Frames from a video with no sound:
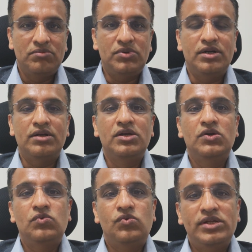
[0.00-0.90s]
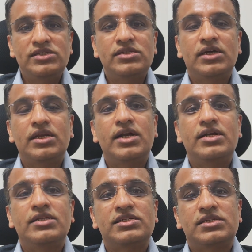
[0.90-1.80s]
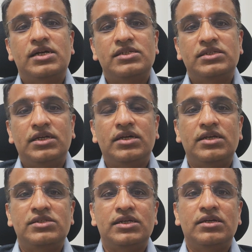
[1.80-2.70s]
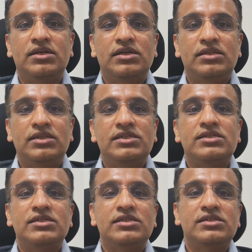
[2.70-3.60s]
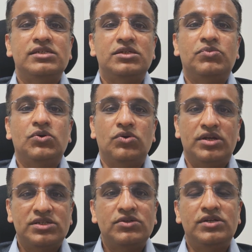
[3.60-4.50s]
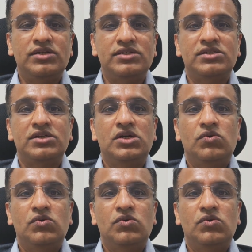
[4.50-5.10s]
But once the creatine starts increasing, this disease is a progressive disease.